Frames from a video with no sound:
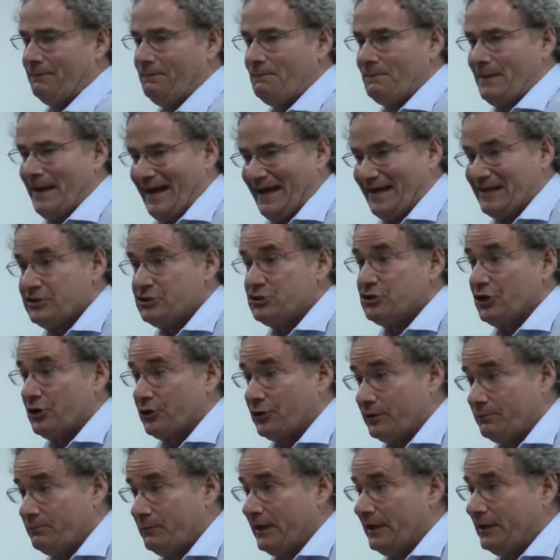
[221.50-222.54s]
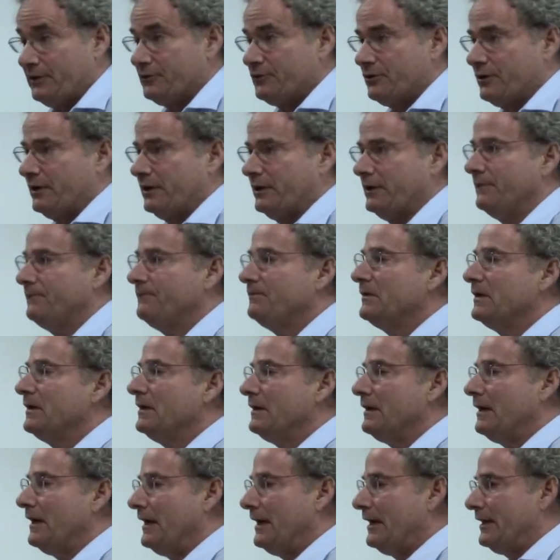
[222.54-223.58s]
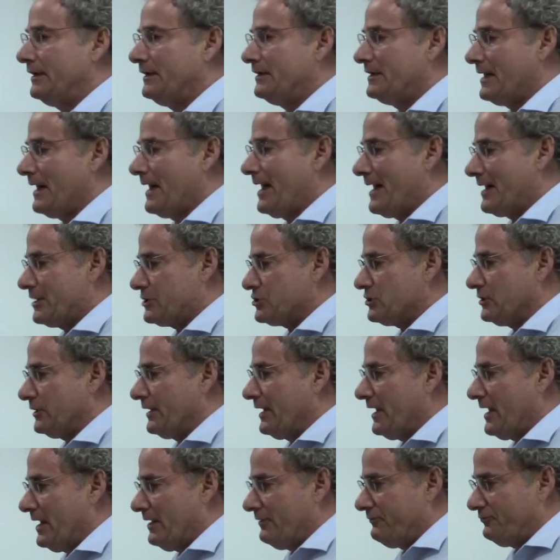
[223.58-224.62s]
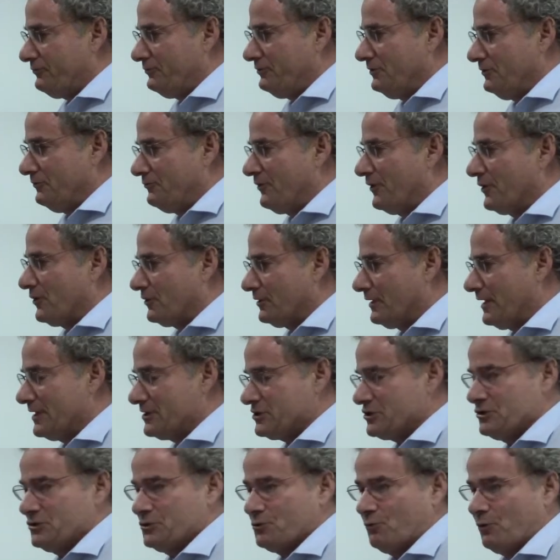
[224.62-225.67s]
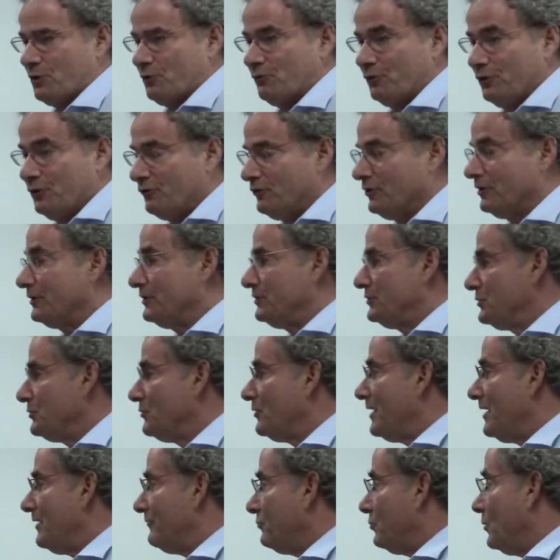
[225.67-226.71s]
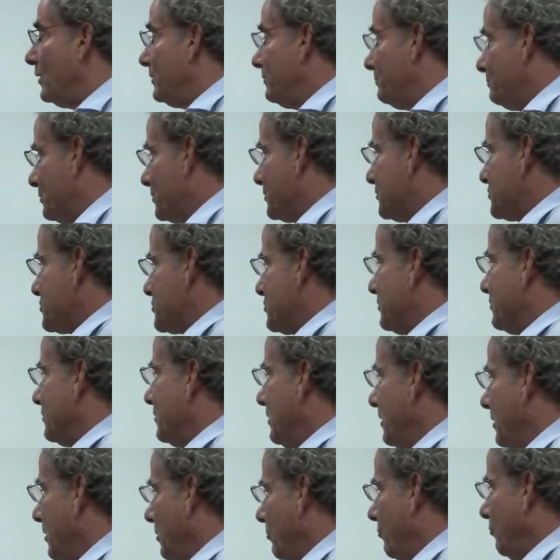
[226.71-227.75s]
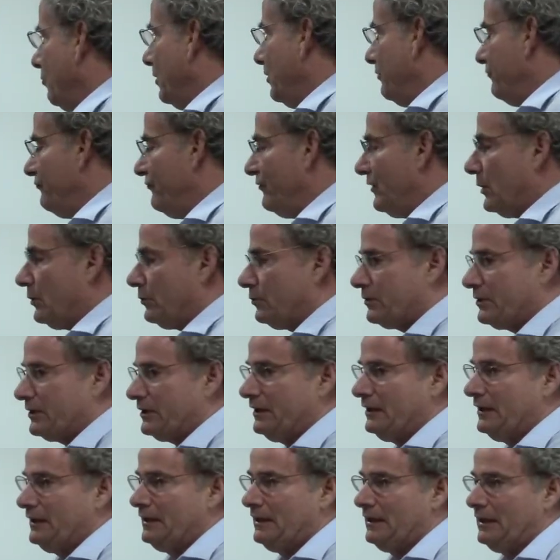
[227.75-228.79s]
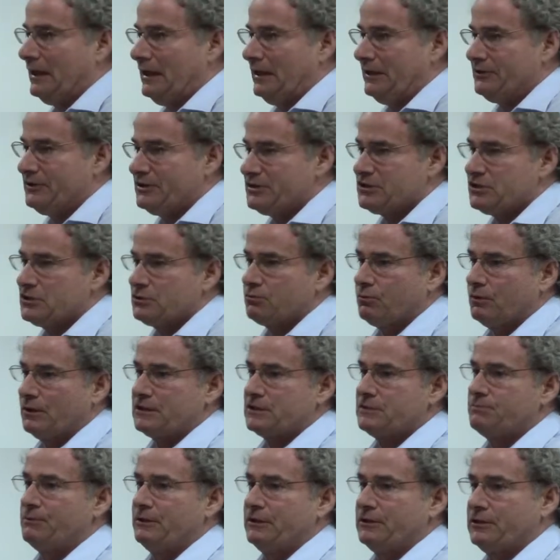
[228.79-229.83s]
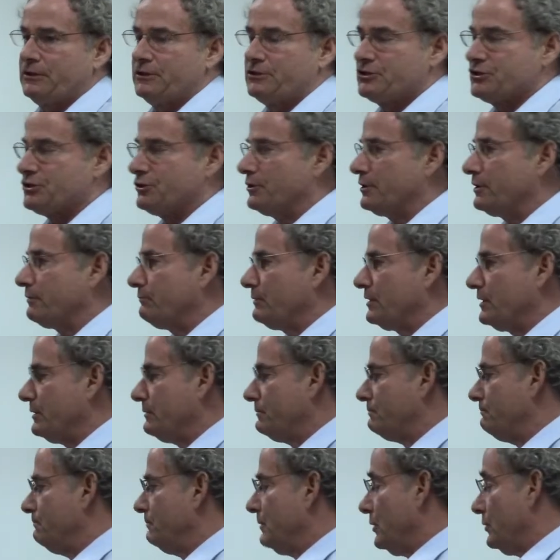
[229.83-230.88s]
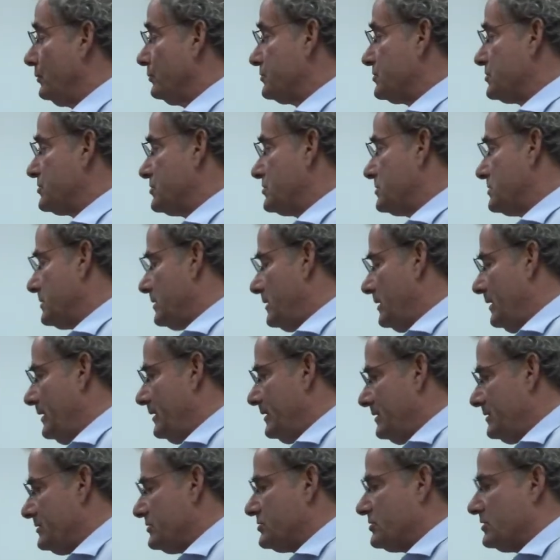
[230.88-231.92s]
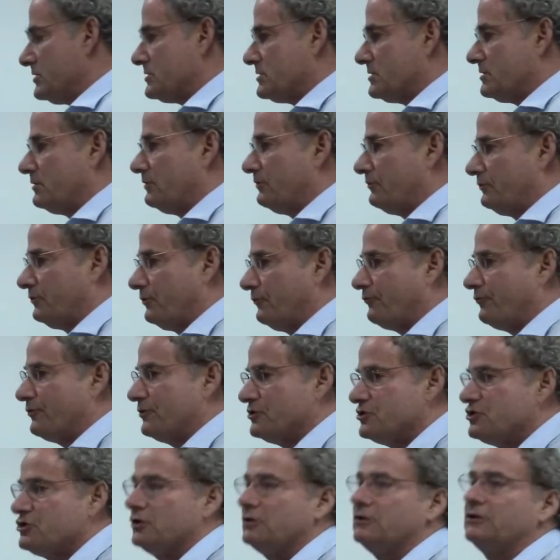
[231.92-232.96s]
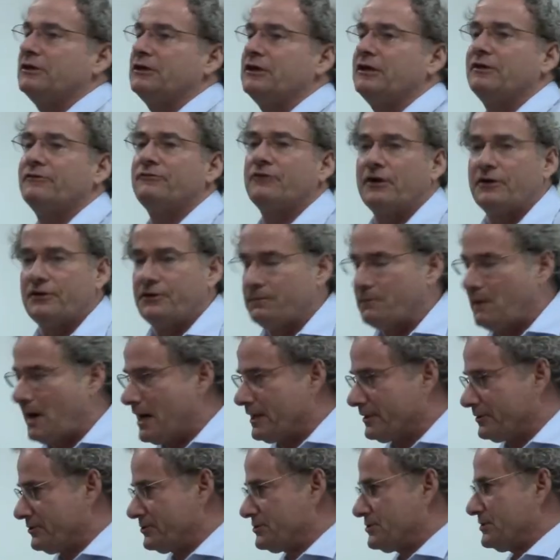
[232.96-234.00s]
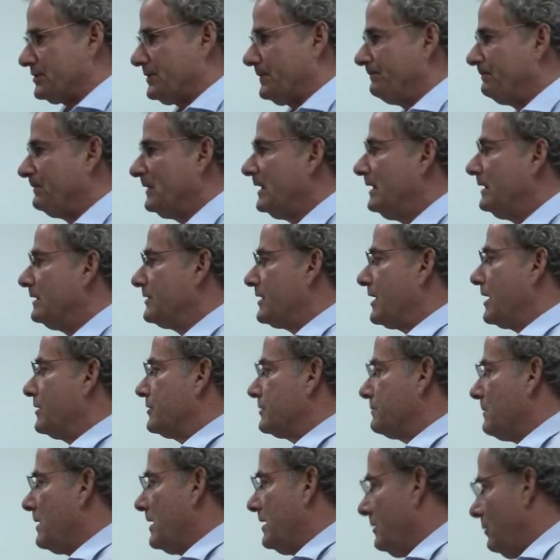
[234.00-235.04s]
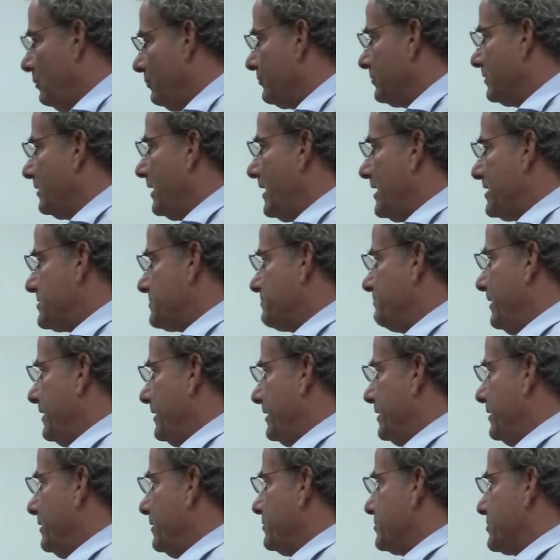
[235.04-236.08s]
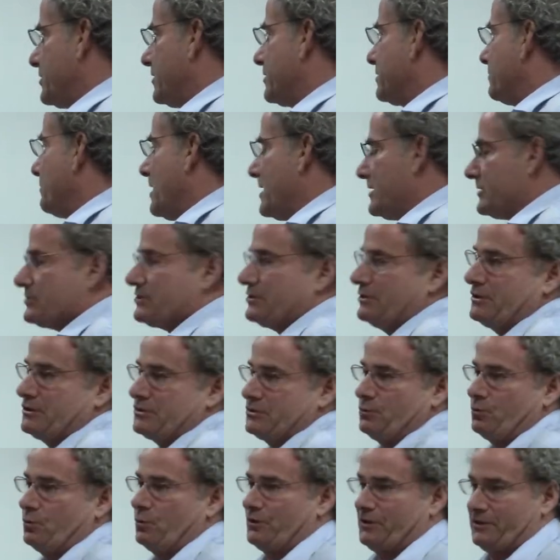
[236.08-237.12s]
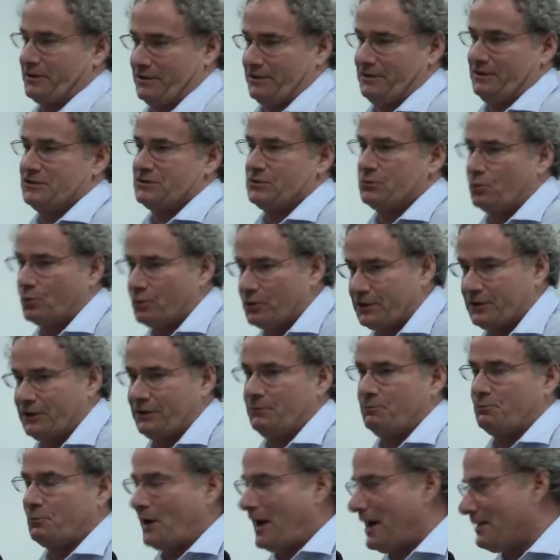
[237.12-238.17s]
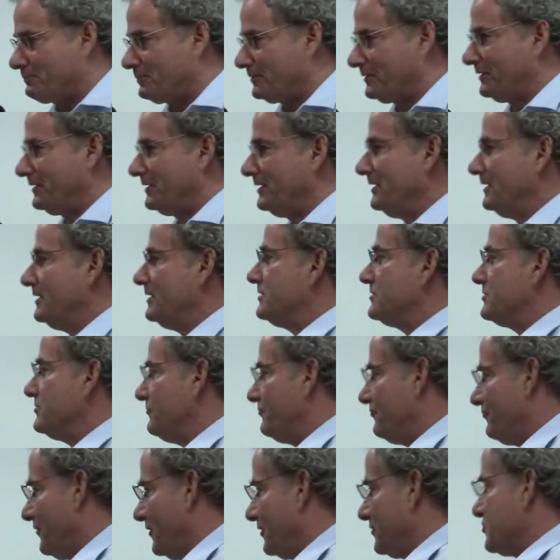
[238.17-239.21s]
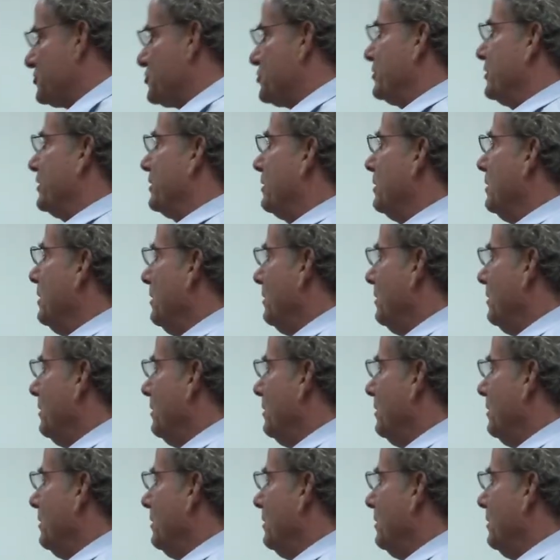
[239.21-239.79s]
ban gerrymandering and actually have fair elections where we really do have one person, one vote. And this is what's been concerning me most, is just the fragility of our democracy. That over the last many years, our democracy doesn't work, isn't working properly, isn't functioning